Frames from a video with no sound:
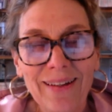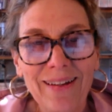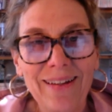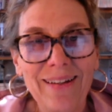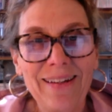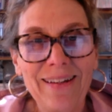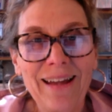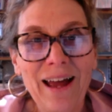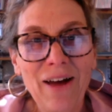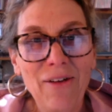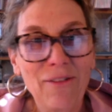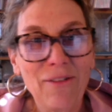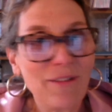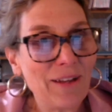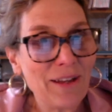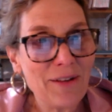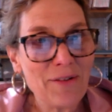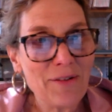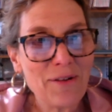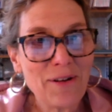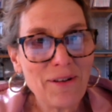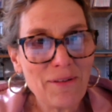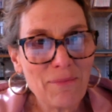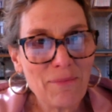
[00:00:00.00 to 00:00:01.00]
Now,
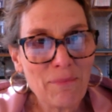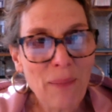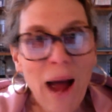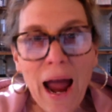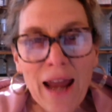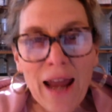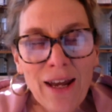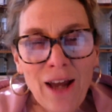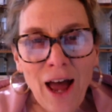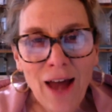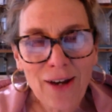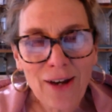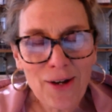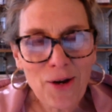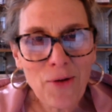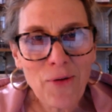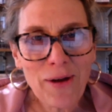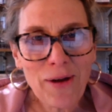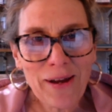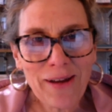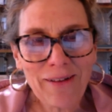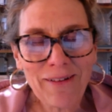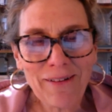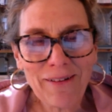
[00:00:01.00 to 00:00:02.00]
my not
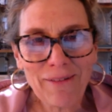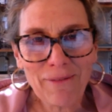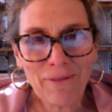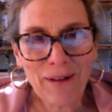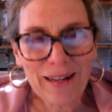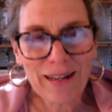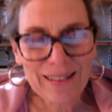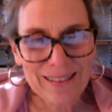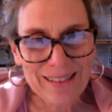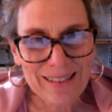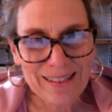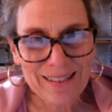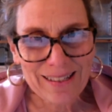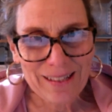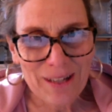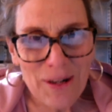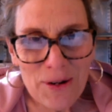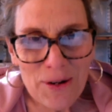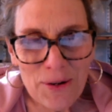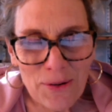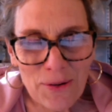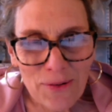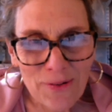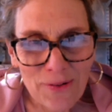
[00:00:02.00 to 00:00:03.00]
knowing what to
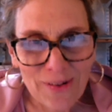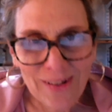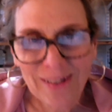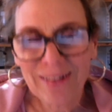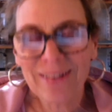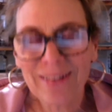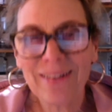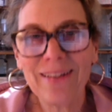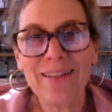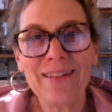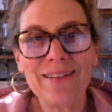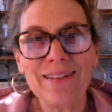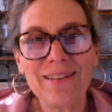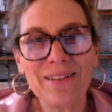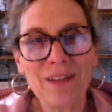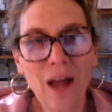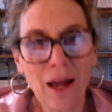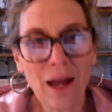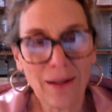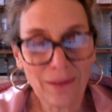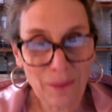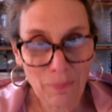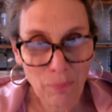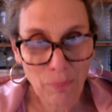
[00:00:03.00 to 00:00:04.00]
do is
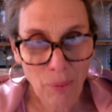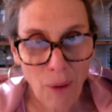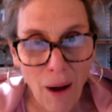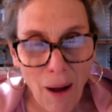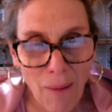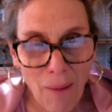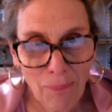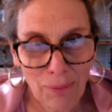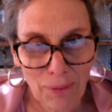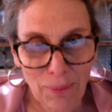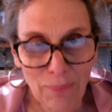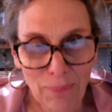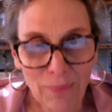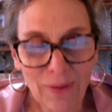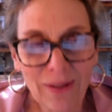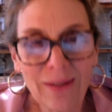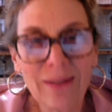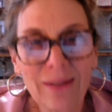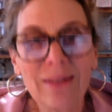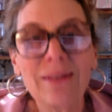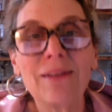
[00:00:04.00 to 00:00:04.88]
not the problem.